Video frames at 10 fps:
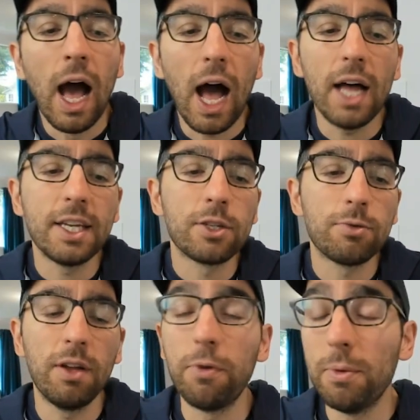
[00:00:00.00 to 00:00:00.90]
add
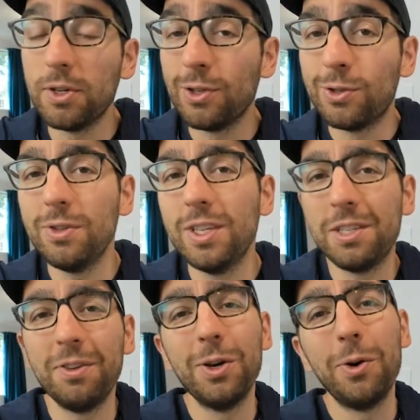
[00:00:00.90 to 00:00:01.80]
extra information to
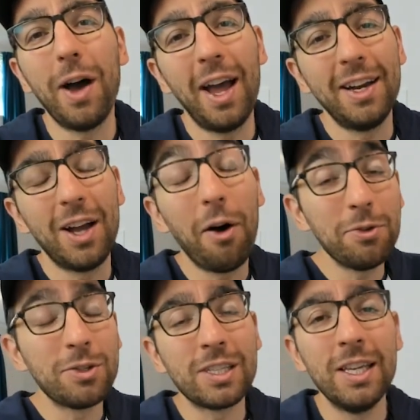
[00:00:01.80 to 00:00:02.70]
this video, and
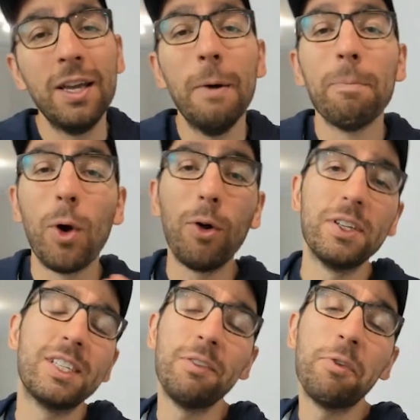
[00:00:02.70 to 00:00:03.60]
obviously all
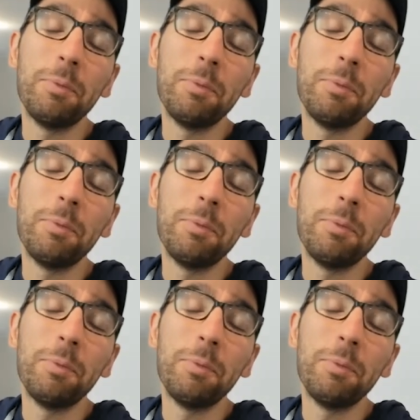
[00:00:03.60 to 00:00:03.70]
this information